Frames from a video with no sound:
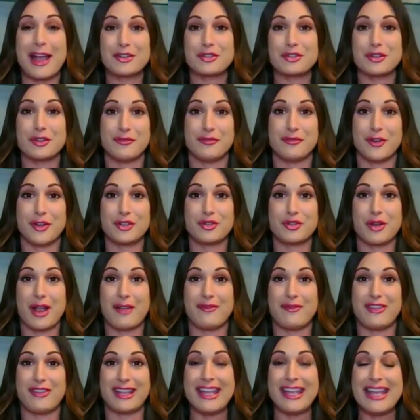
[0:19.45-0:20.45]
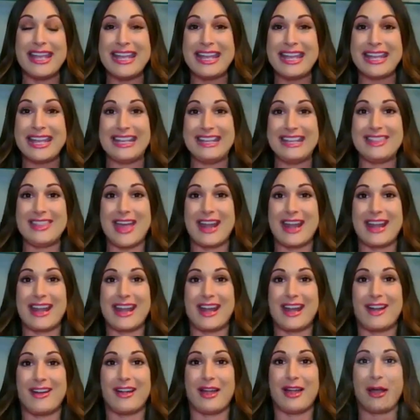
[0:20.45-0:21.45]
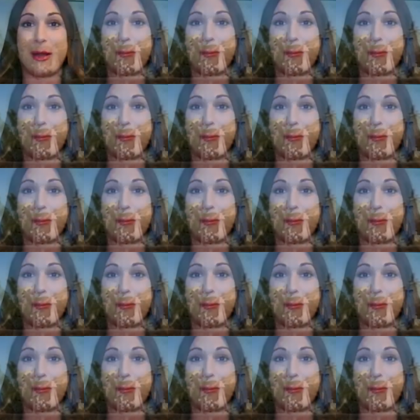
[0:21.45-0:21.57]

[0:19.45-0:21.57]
extra foot traffic in that area.